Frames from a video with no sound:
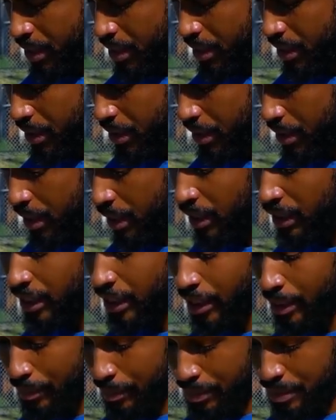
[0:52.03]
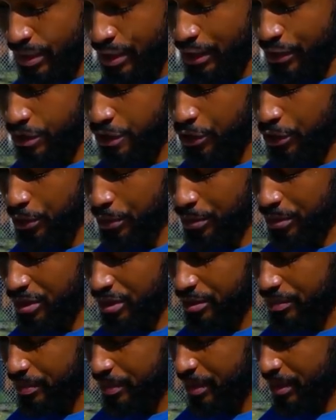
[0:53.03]
hand placements and different things.
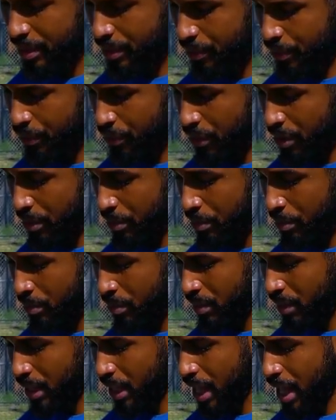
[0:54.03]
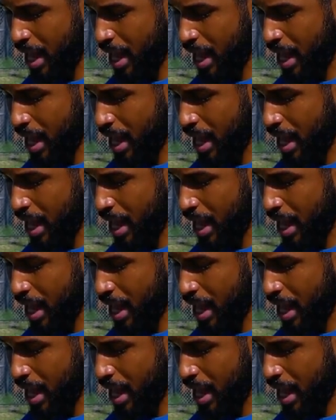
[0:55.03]
I'll teach people to do this,